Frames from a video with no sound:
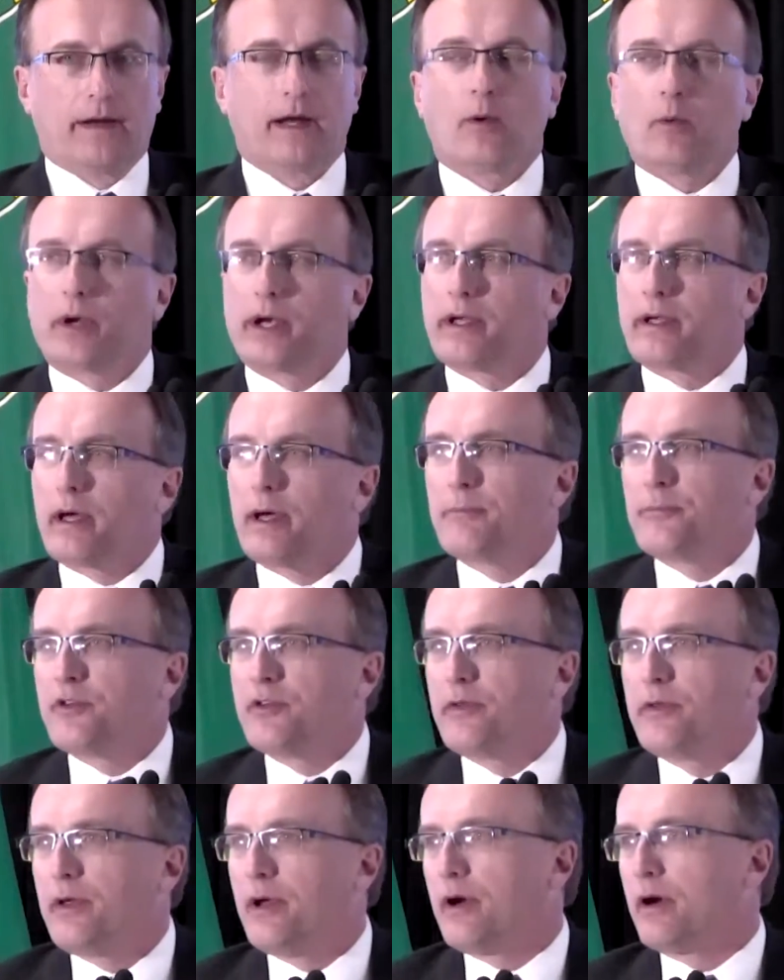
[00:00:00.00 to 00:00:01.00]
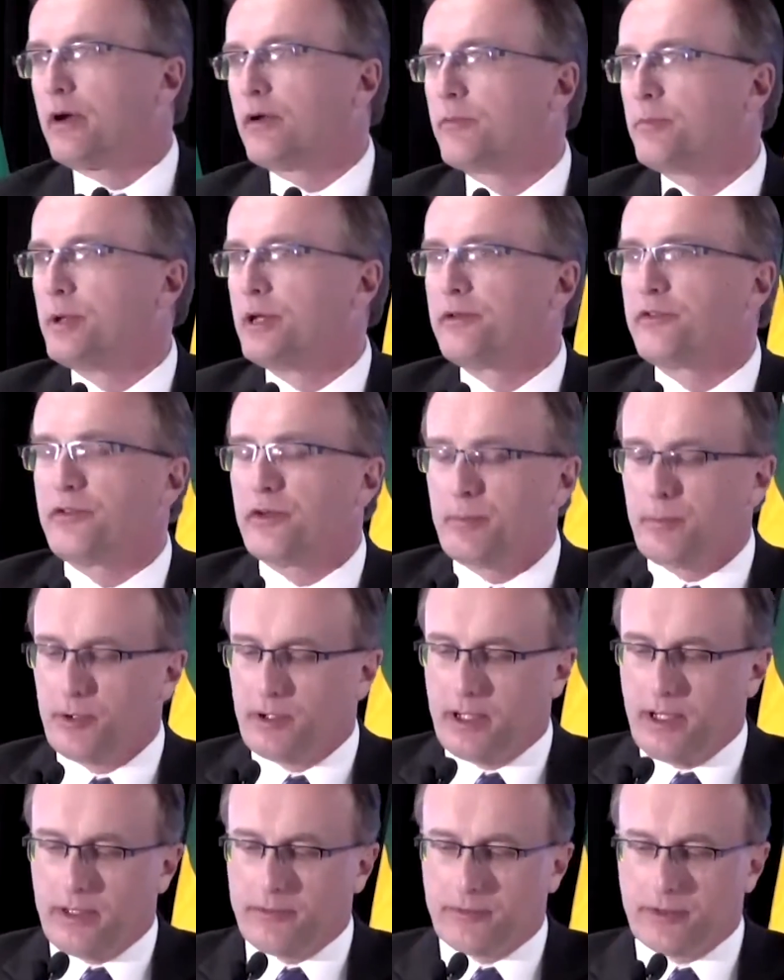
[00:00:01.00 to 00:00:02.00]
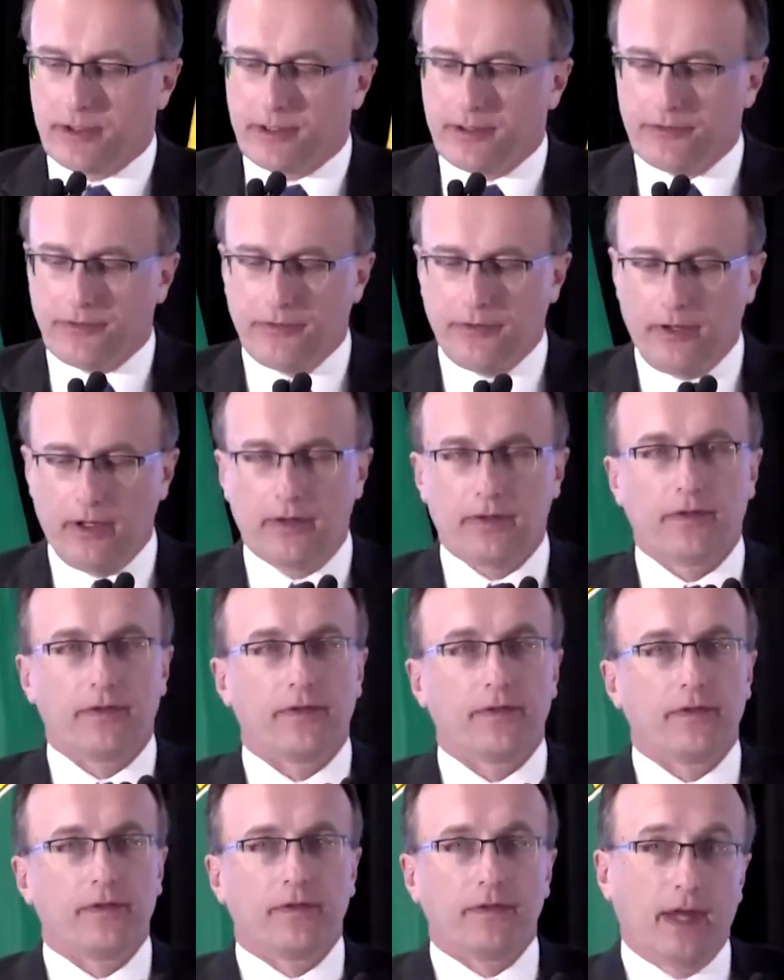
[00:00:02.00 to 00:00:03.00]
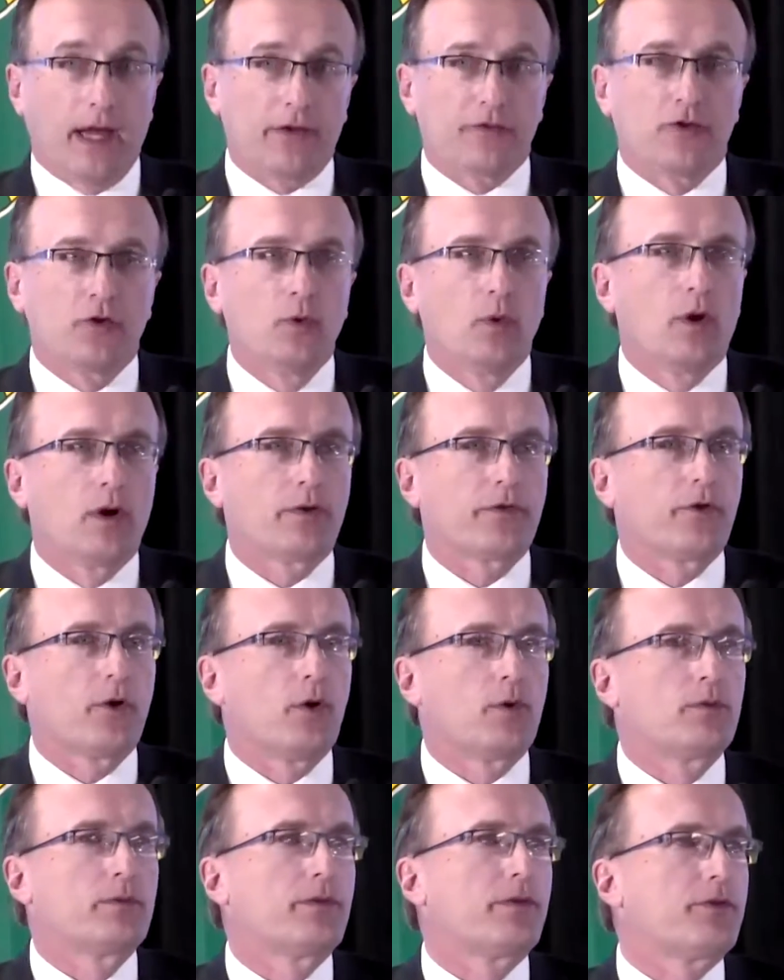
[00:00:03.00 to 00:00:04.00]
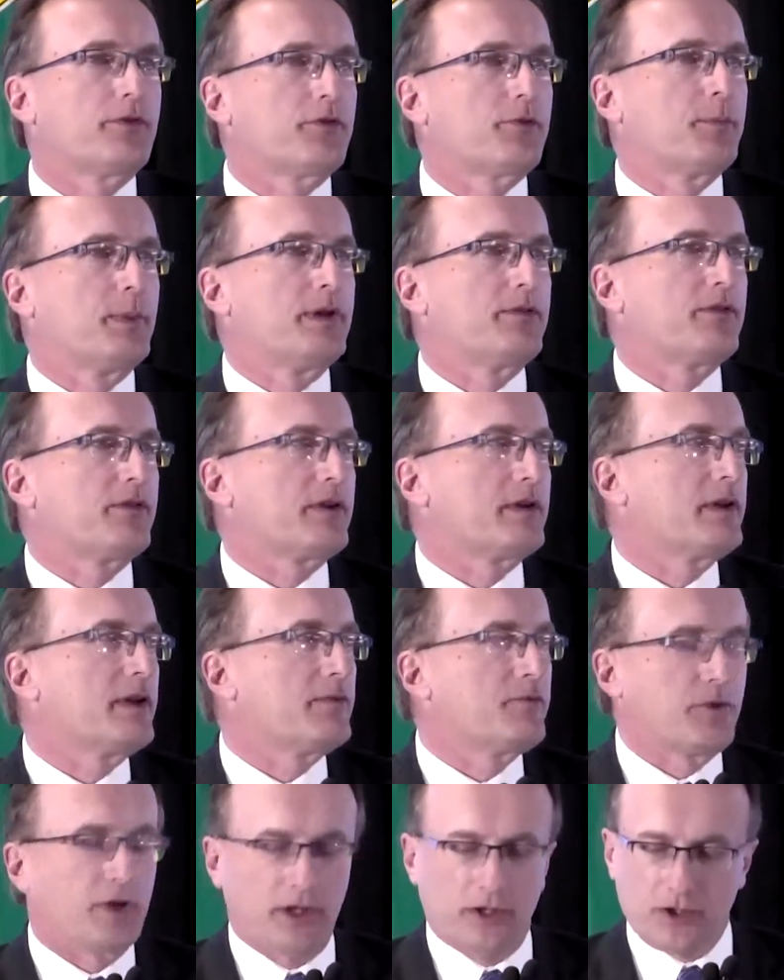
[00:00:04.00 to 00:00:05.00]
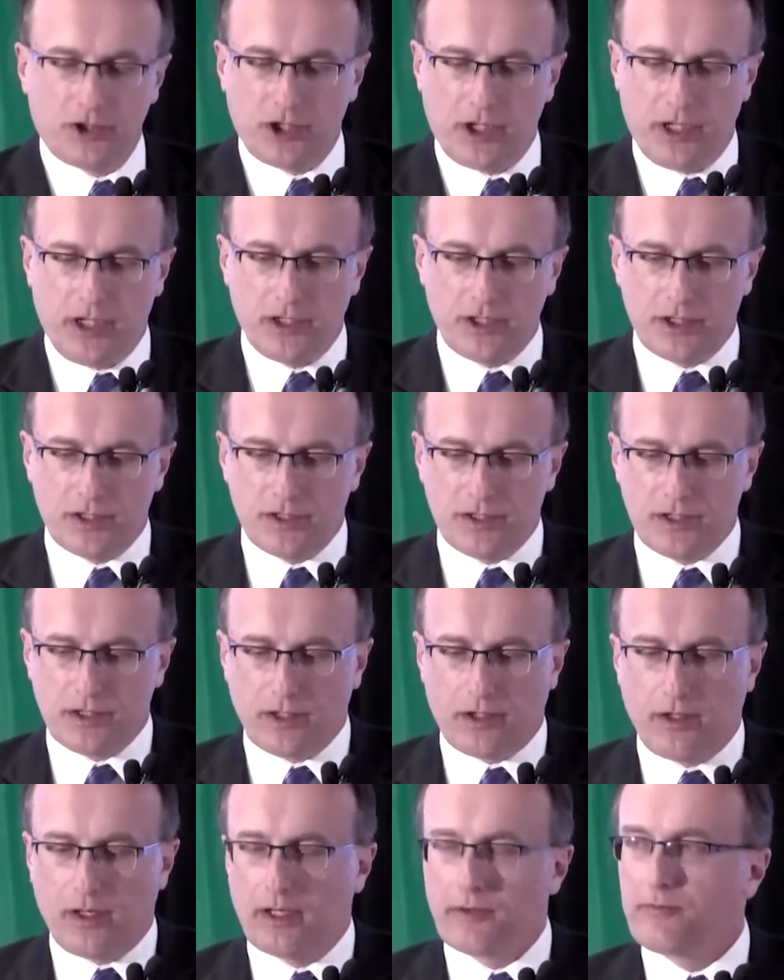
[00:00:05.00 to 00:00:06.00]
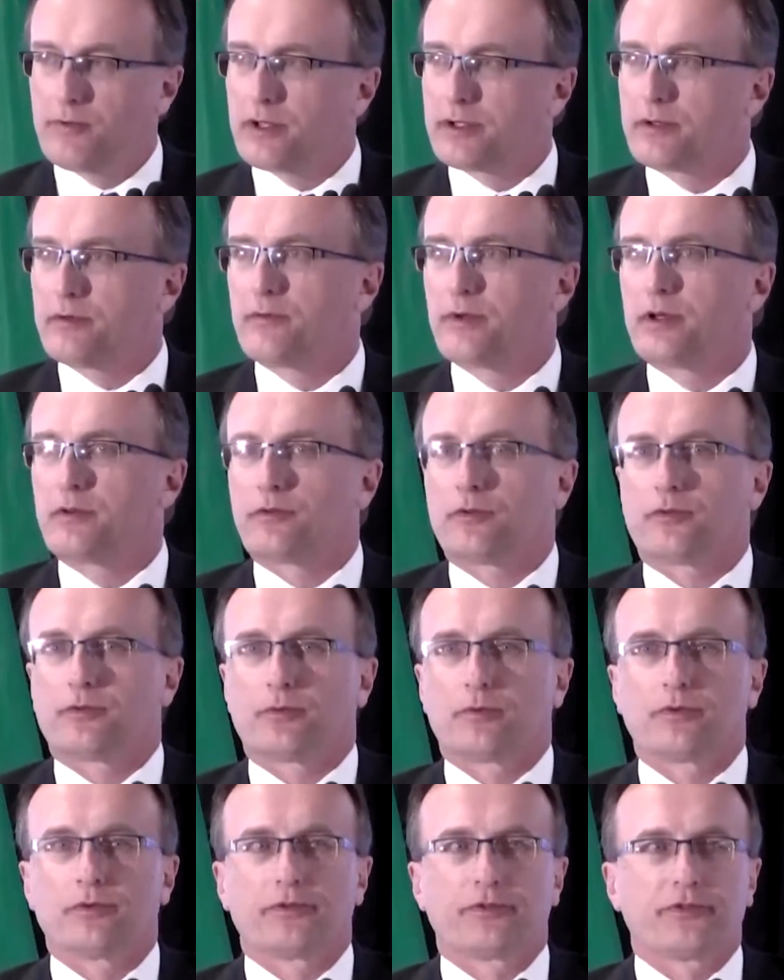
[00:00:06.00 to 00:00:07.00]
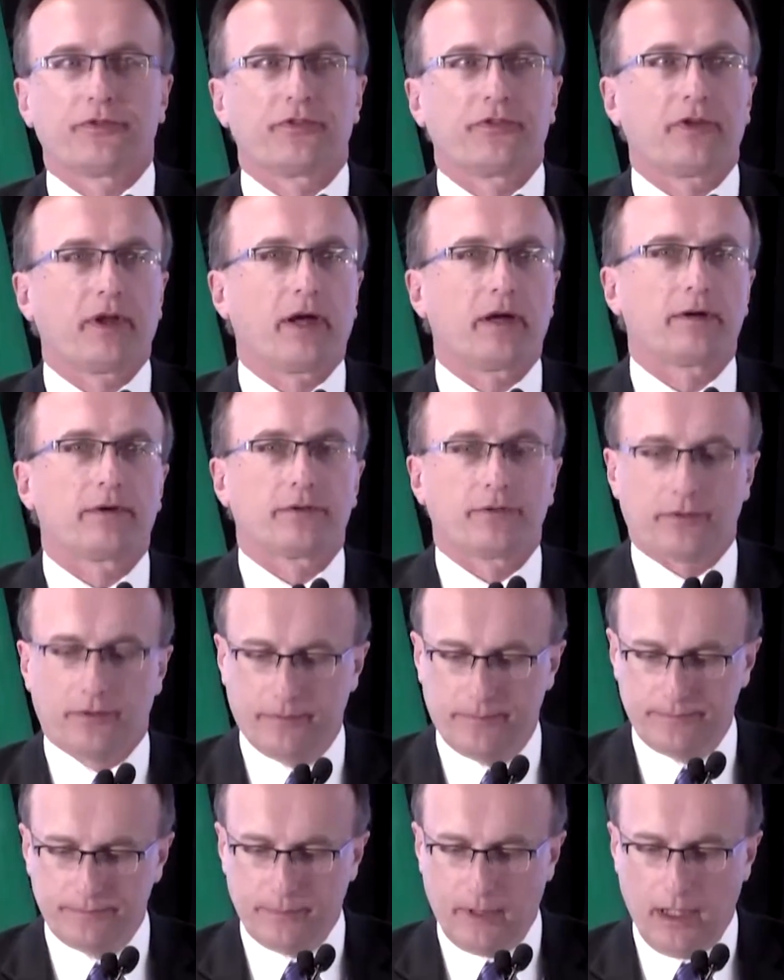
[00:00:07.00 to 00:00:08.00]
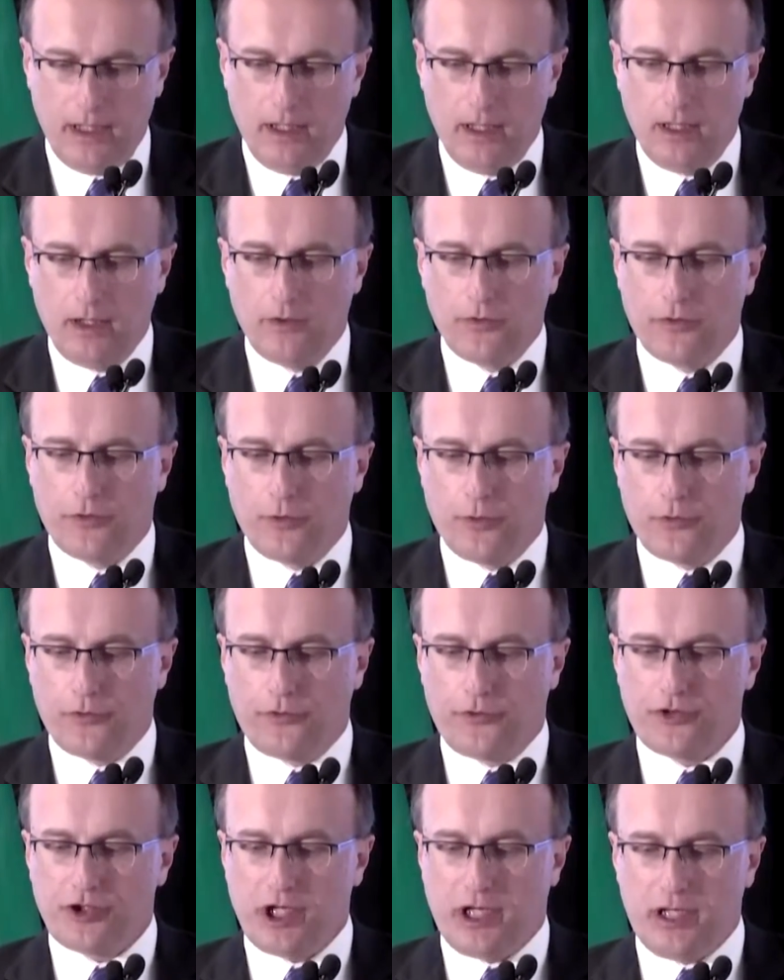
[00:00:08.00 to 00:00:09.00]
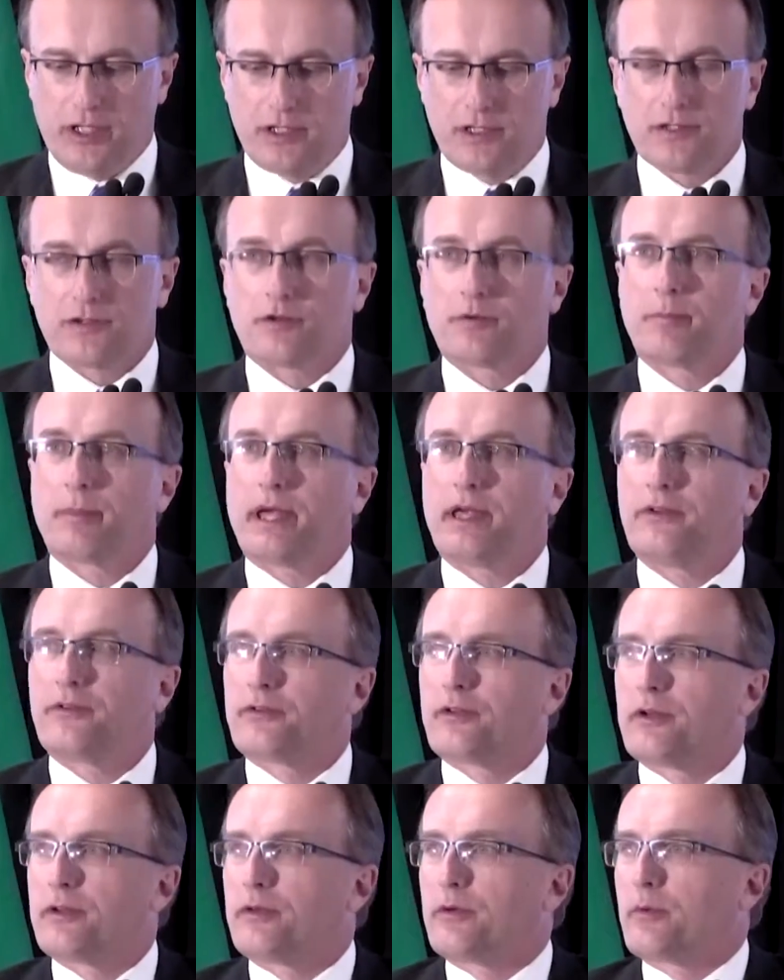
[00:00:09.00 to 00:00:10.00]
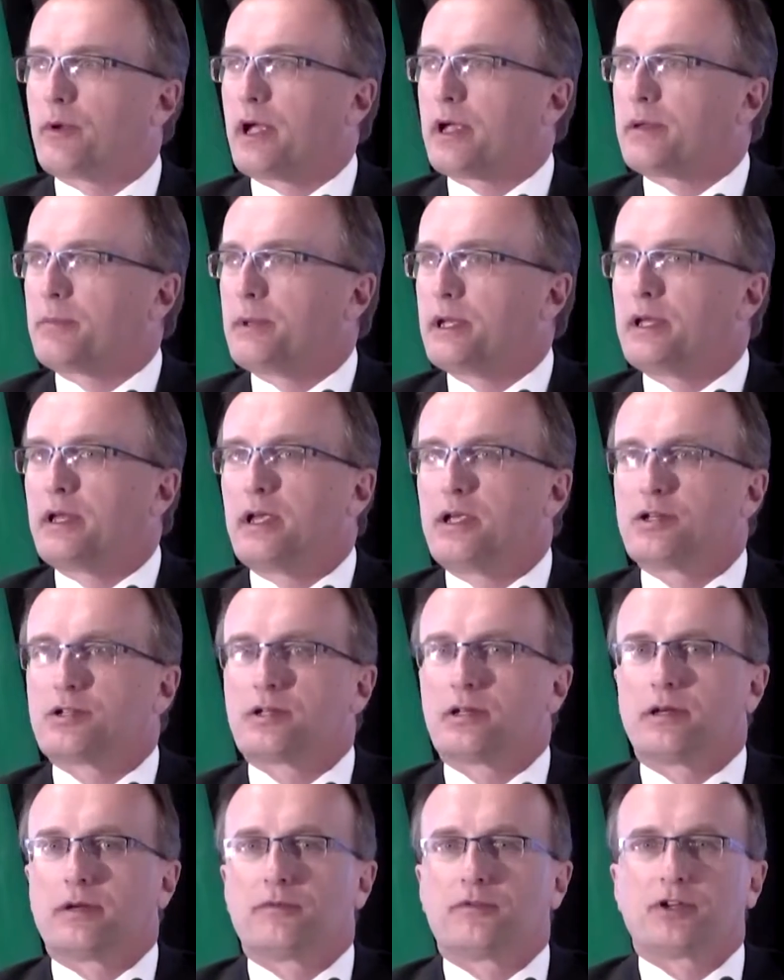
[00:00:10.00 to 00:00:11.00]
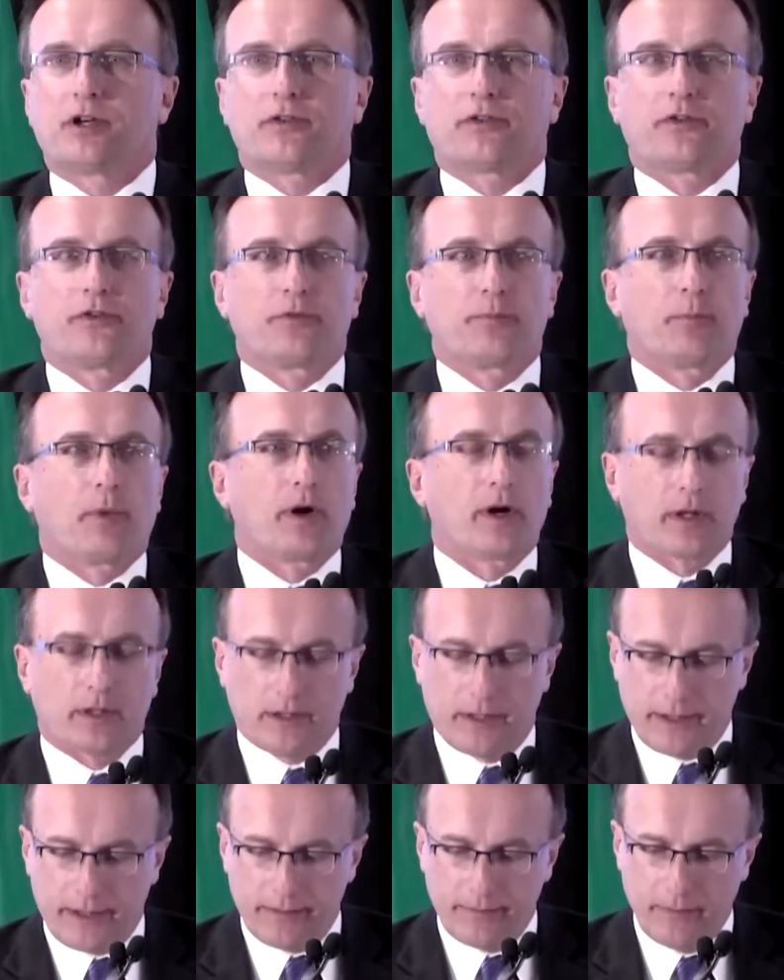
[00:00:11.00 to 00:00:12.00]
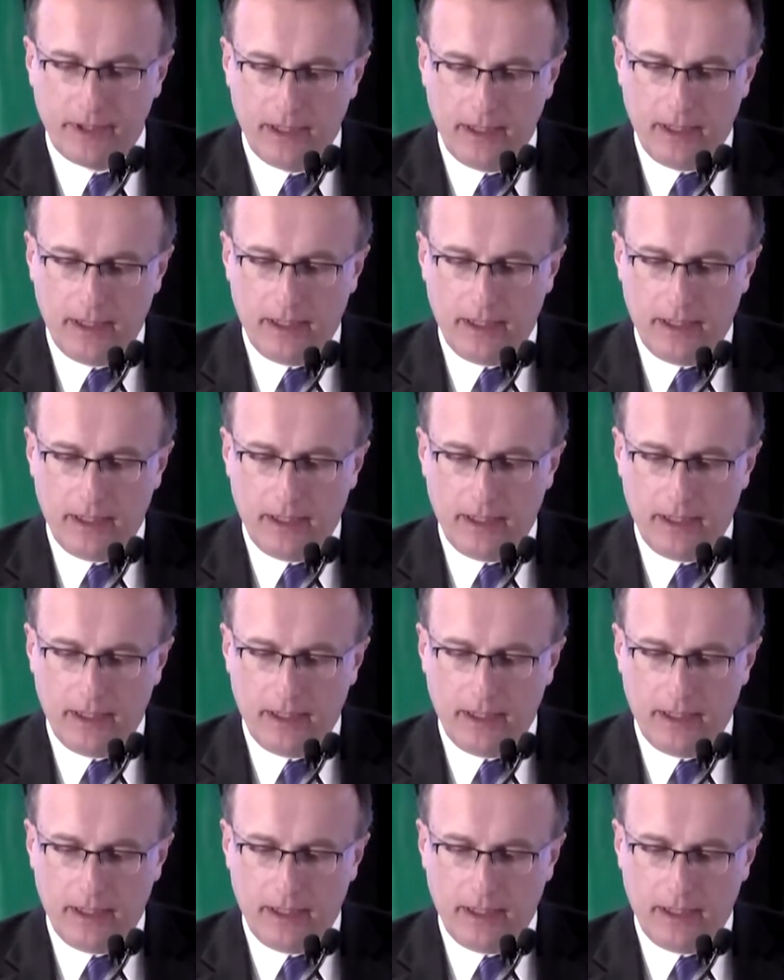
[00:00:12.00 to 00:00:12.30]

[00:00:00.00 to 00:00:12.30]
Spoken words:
Now, when it comes to the area of municipal governance, as you all know, there's been significant changes to conflict of interest rules and standards. Those changes are based on the recommendation of Justice Barkley